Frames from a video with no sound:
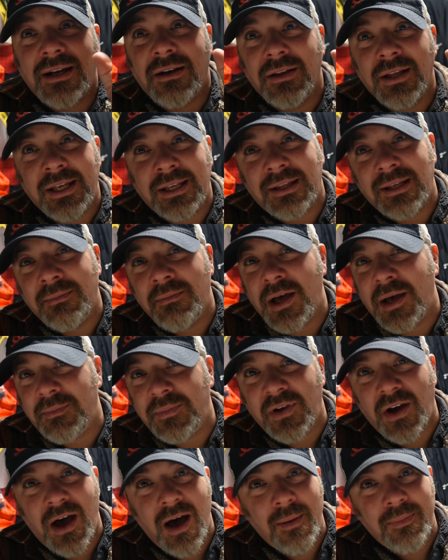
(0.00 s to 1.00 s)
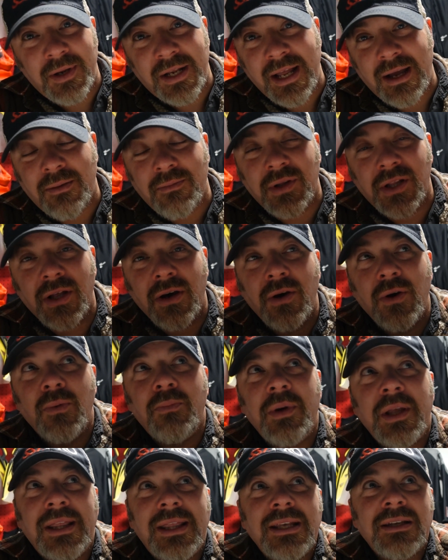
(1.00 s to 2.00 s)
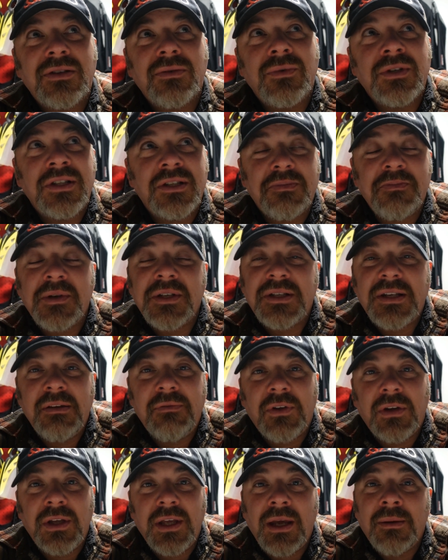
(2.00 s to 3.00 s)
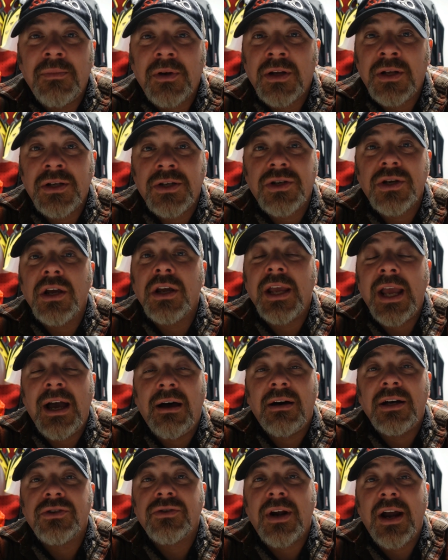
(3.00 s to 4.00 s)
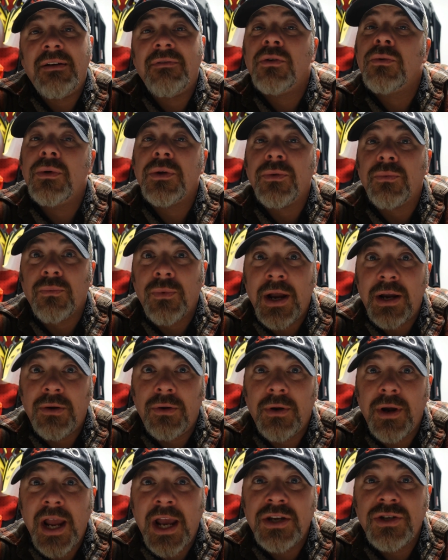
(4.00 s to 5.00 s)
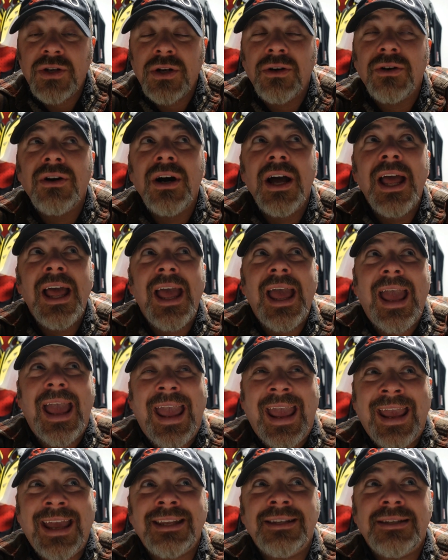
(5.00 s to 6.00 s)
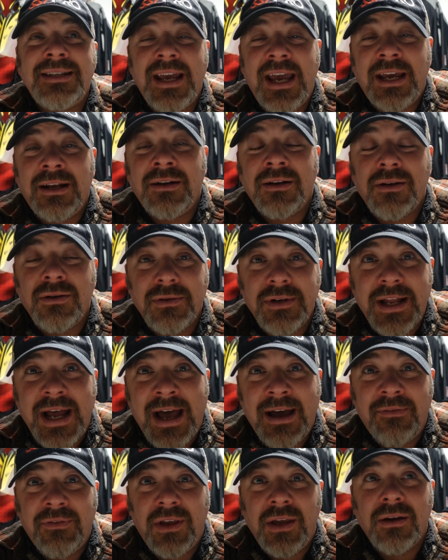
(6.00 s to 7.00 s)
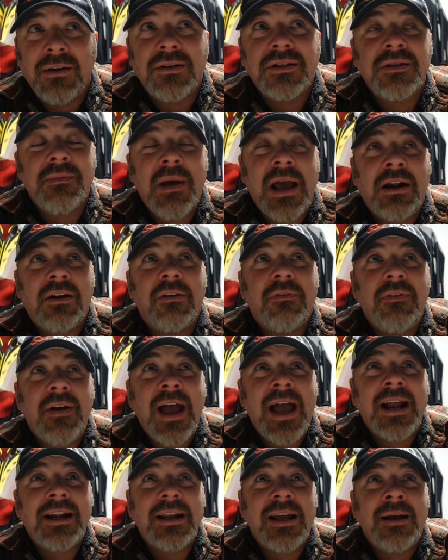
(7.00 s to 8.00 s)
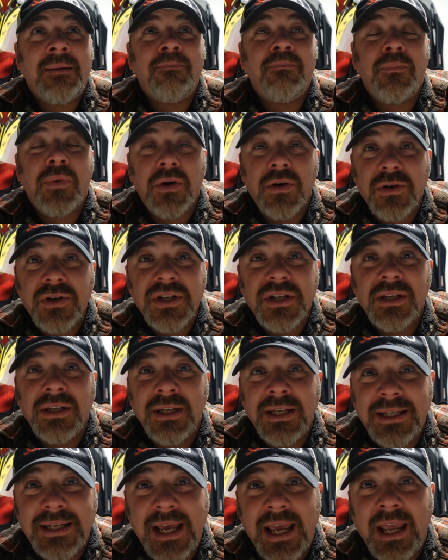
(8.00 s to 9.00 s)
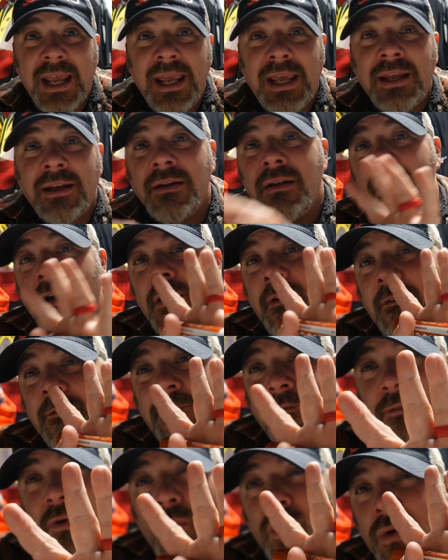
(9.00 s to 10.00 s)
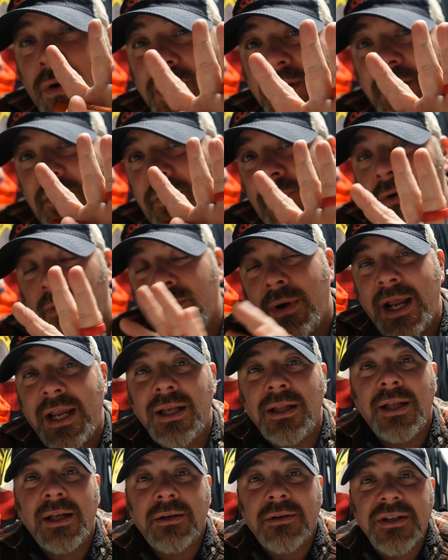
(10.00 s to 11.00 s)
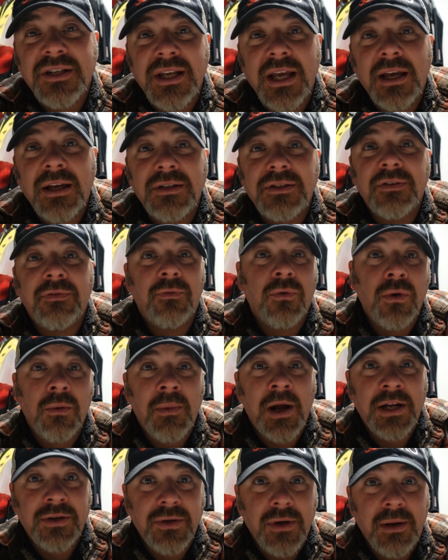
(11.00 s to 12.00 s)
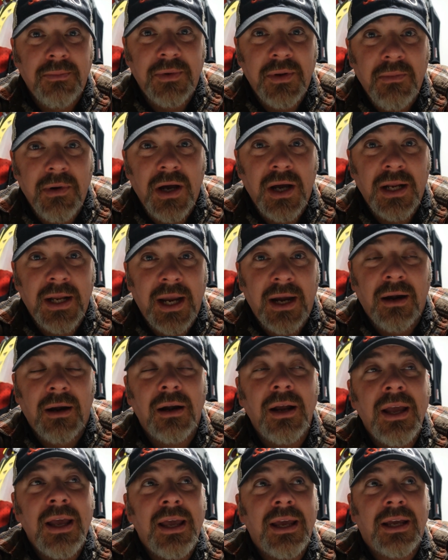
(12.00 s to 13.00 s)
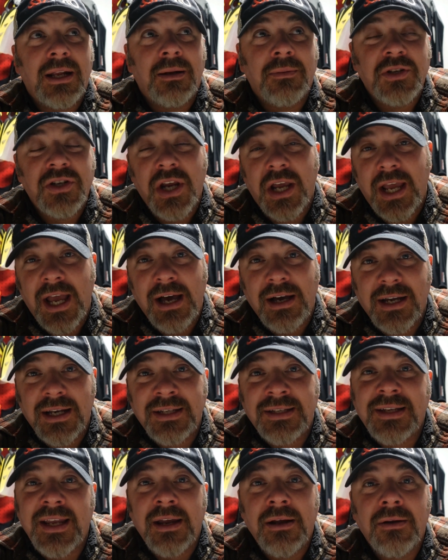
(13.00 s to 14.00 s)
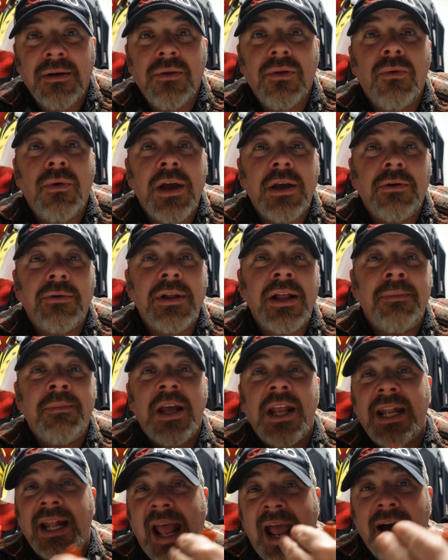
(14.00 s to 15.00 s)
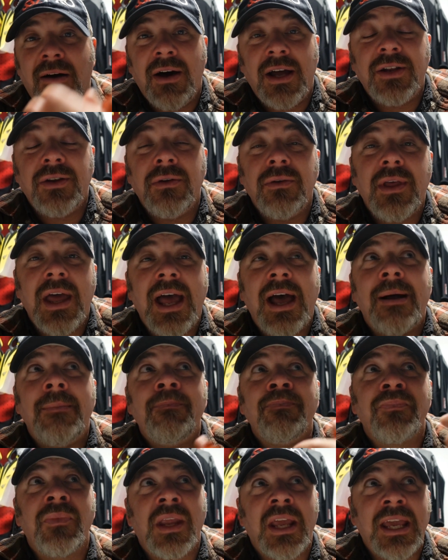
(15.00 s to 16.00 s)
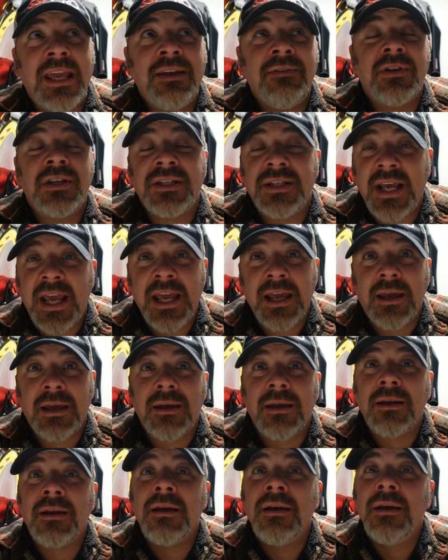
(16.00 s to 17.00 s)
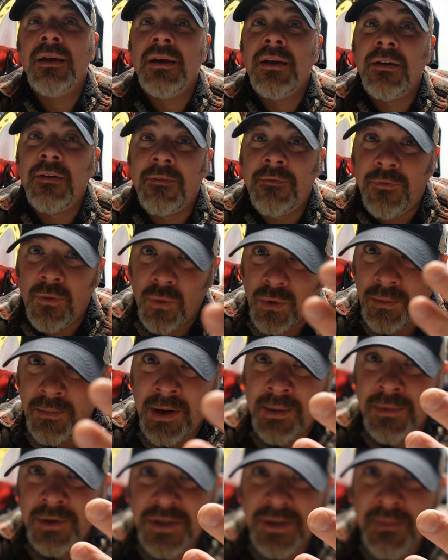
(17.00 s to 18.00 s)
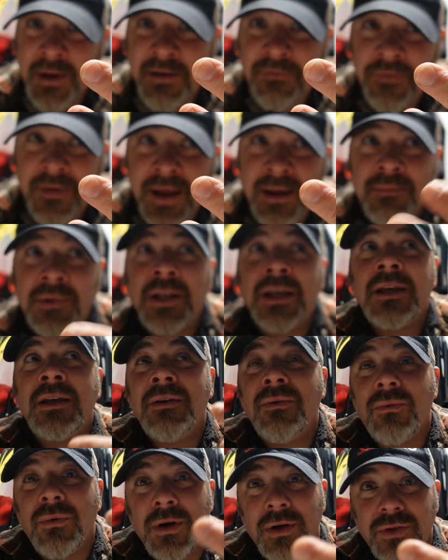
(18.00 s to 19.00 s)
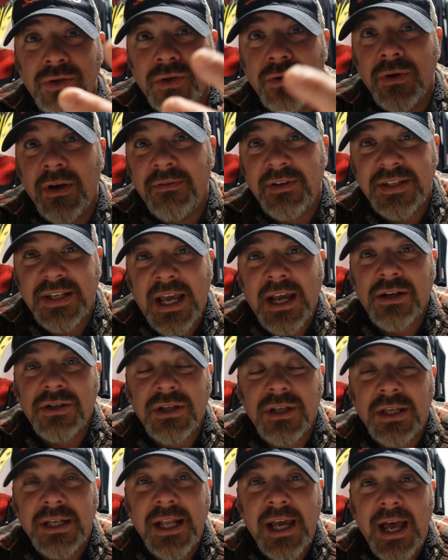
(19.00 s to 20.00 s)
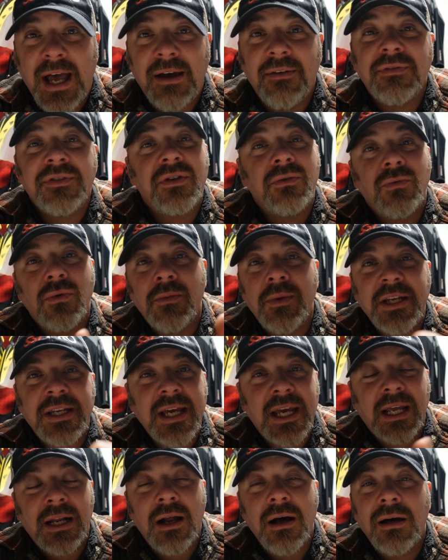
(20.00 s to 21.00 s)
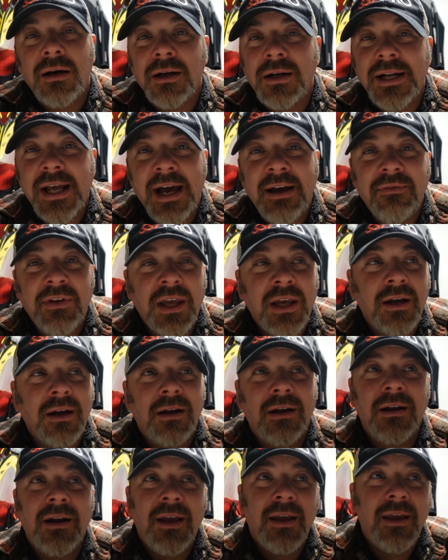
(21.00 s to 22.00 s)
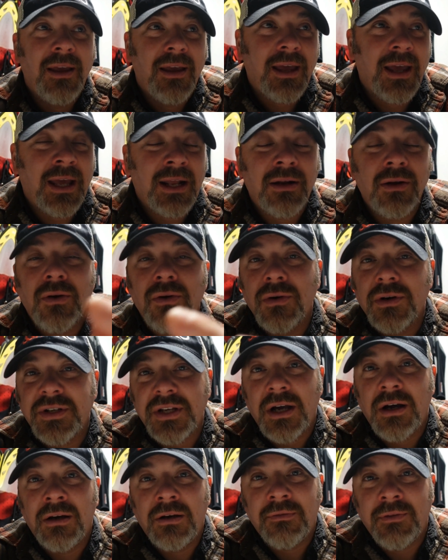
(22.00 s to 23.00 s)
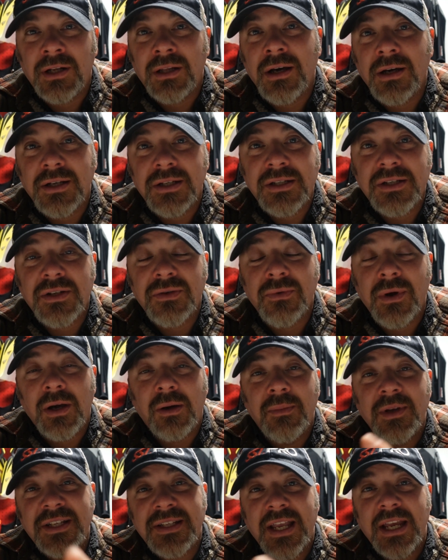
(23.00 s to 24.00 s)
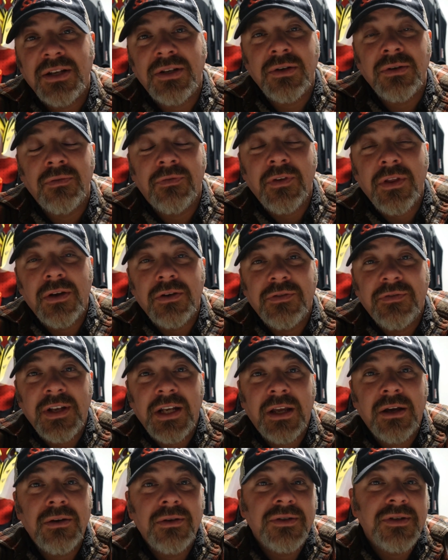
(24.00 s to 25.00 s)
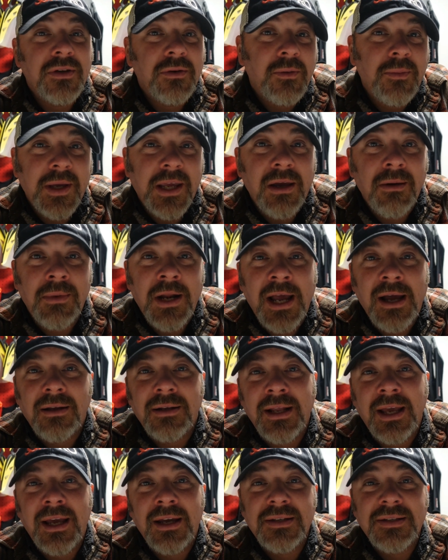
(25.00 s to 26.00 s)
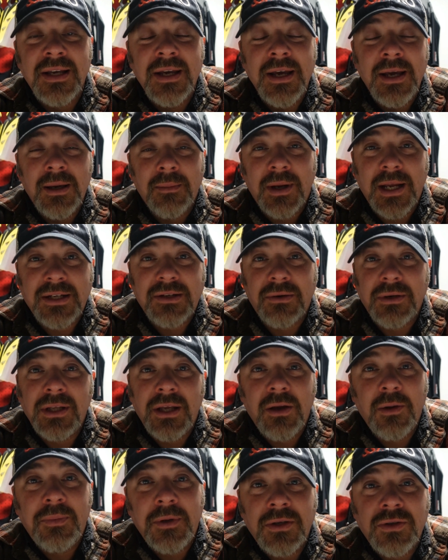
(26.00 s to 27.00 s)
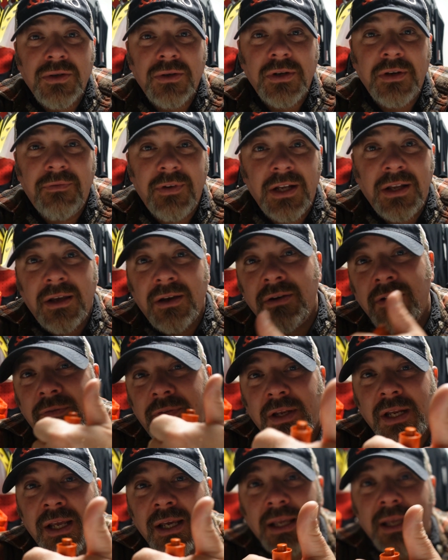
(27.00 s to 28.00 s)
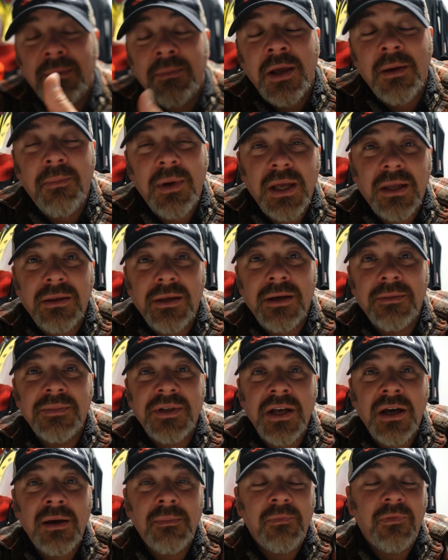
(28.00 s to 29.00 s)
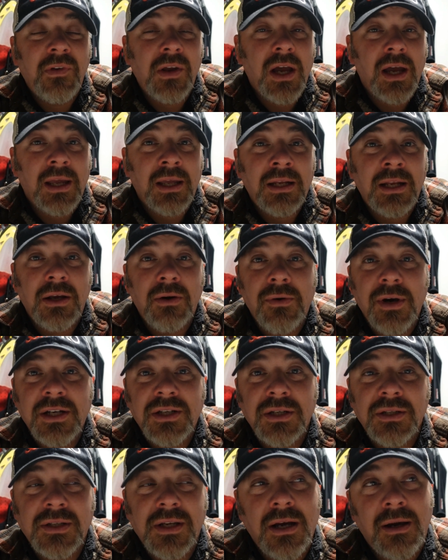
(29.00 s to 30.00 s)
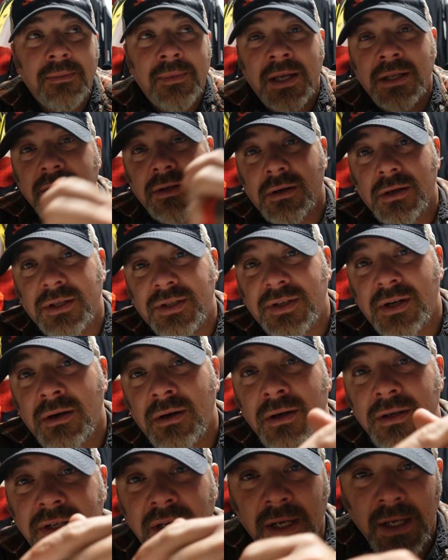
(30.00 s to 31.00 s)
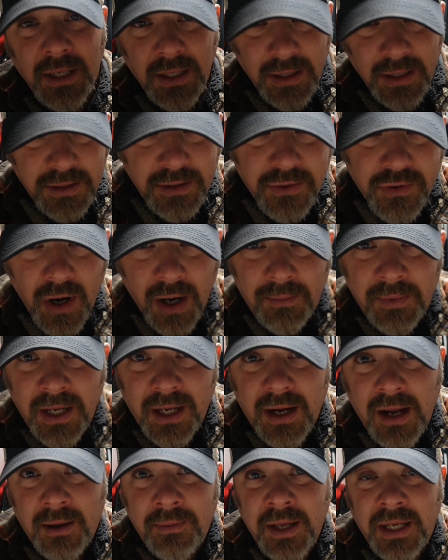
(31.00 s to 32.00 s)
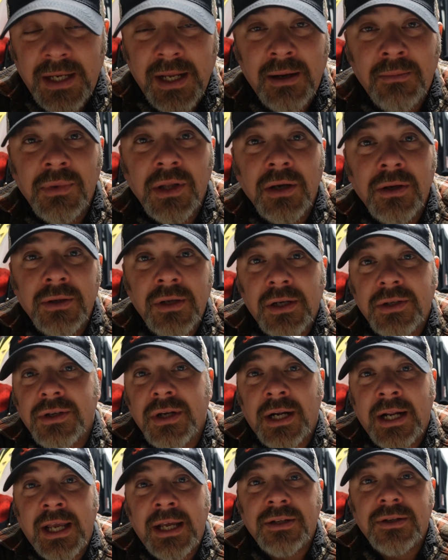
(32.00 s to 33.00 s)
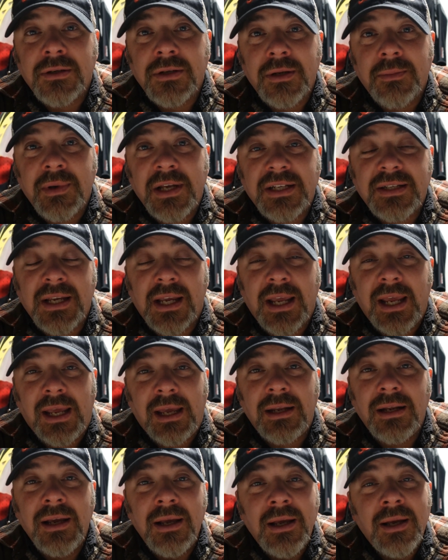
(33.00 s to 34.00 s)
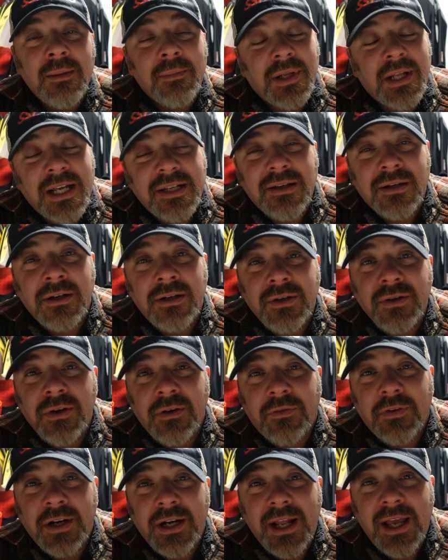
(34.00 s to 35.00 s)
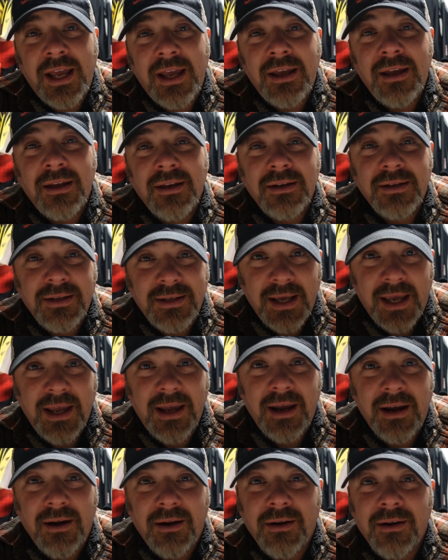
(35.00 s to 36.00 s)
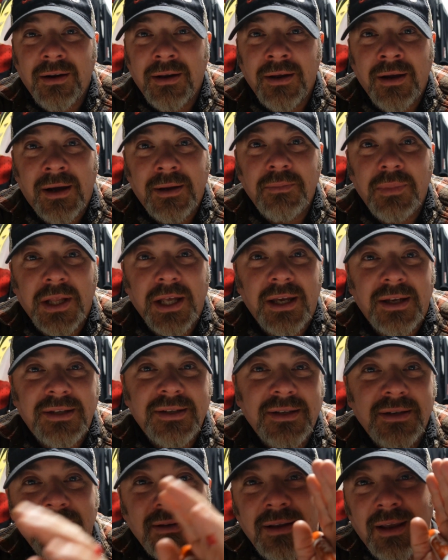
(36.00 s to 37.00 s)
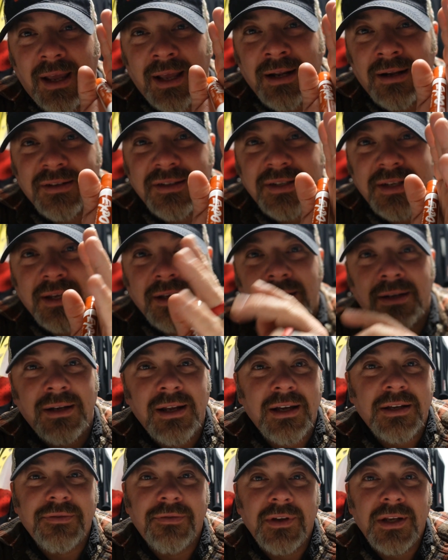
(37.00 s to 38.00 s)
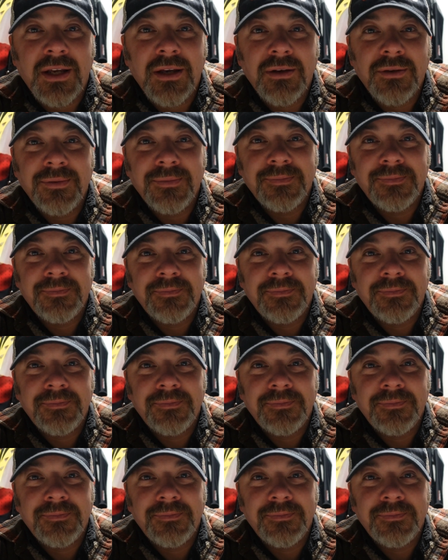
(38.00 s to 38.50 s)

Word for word: I'll link them up top and down below, but this one specifically, I'm going to show you how I travel with recreational and technical dive gear. As a matter of fact, I'm personally taking four different regulator sets for my trip to Bonaire. And I'm going to show you how I can stay under the weight limit and how I do that even taken four members of my family where two of us actually dive. So we'll be taking all our dive gear and of course all of our luggage as well. But stay tuned for those videos that will be coming out next. Because I really hope you enjoyed the video. If you did, give me a big thumbs up. If you got any questions, comments, or concerns, drop me a comment down below and I'll try to answer it the best I can. But that's going to do it for today. Take care. God bless. And I'll see you in the next video.